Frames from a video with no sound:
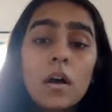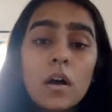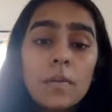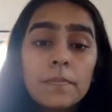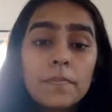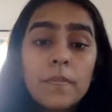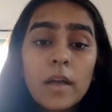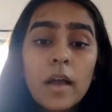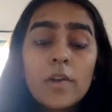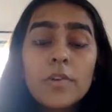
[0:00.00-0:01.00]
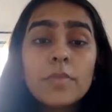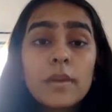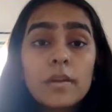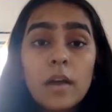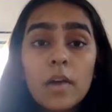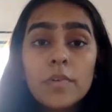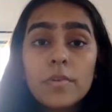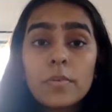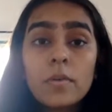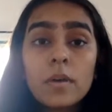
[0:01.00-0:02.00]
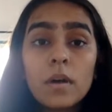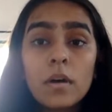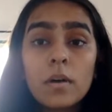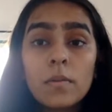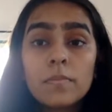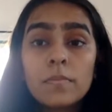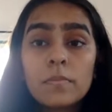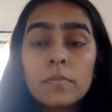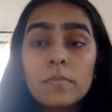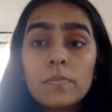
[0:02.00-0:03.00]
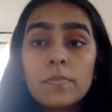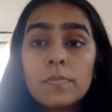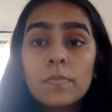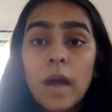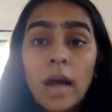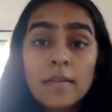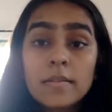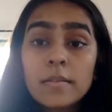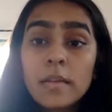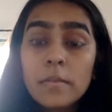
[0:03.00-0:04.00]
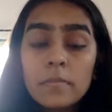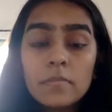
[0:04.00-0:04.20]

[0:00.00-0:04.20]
How do you answer them?